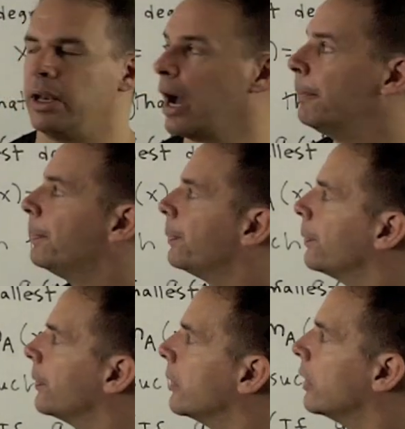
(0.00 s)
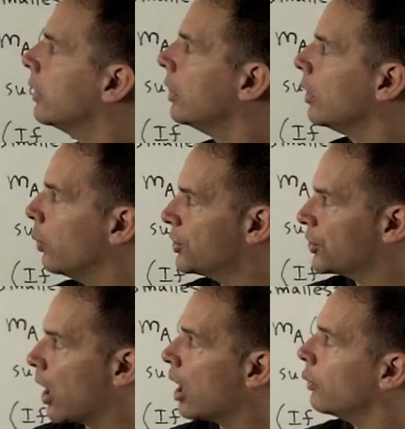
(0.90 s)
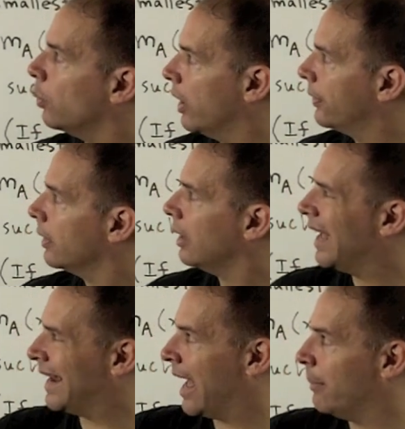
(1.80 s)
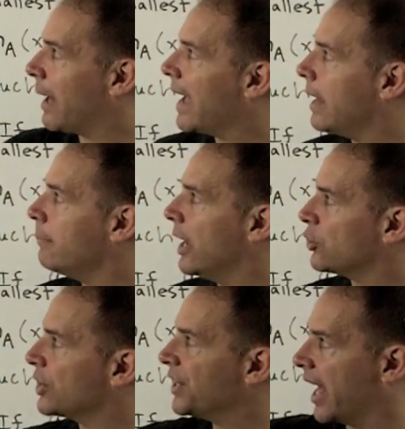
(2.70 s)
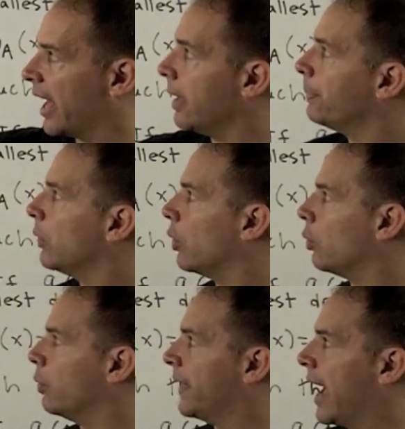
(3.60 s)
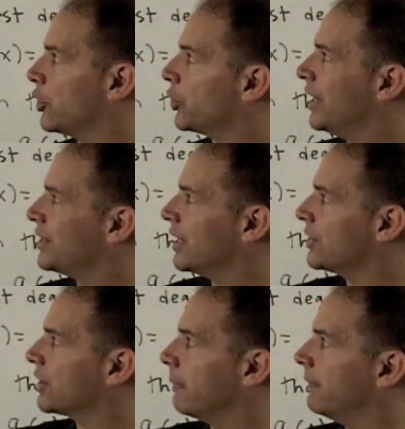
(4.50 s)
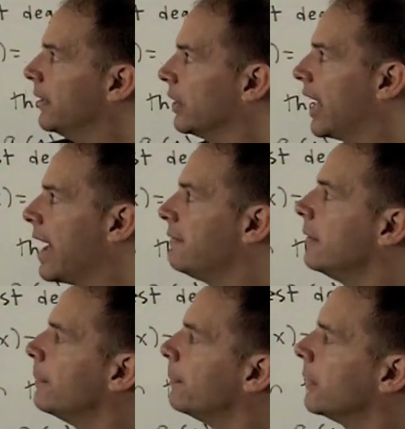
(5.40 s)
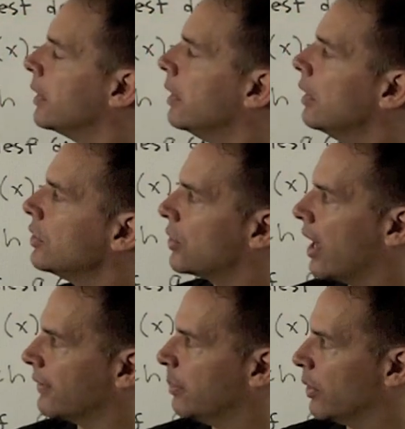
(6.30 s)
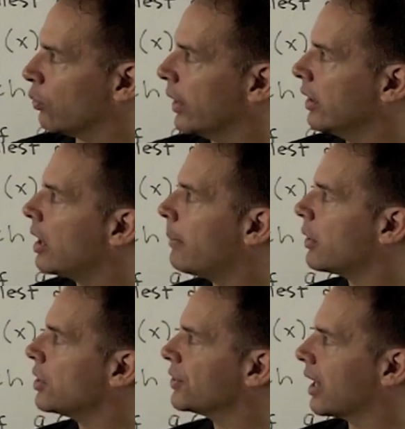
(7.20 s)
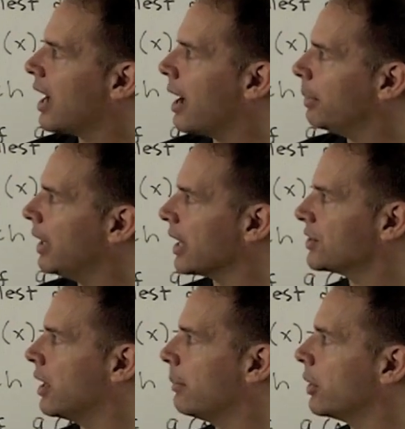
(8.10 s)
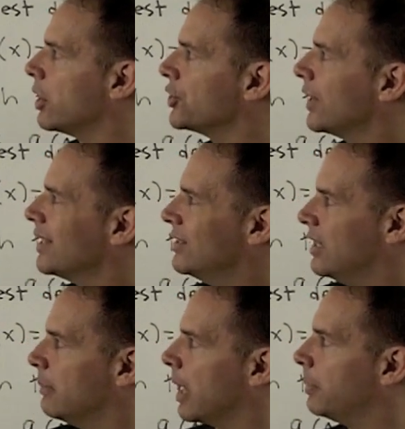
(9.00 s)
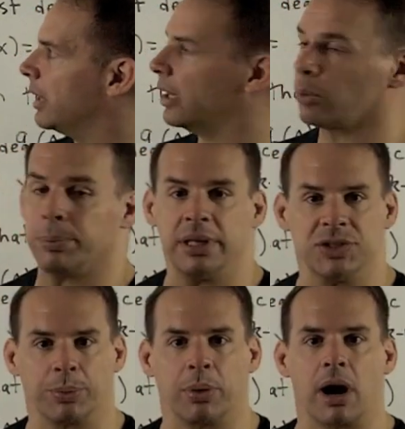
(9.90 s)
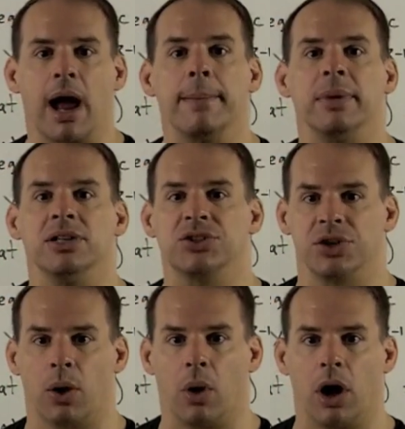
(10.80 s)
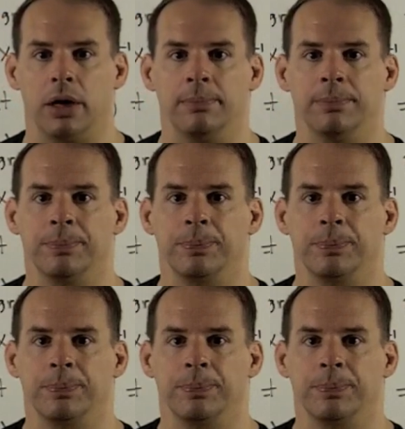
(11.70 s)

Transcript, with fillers: Now, we start with n by n matrix A with entries in some field F. So F could be the real numbers, the complex numbers, Z mod P where P is a prime, and so on.